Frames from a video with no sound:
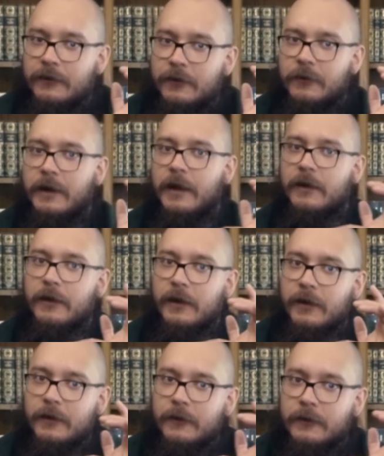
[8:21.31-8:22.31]
to an
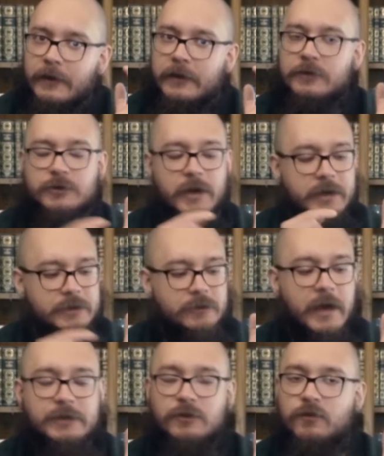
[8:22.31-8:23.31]
area, like you're trying to
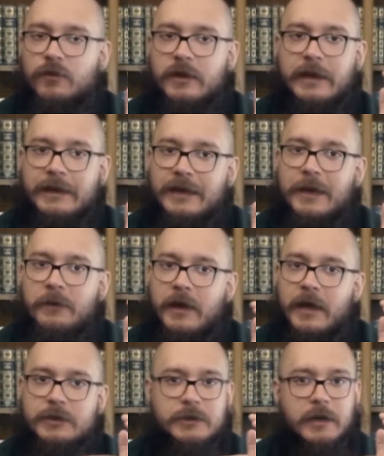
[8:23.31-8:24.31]
scratch a really deep itch,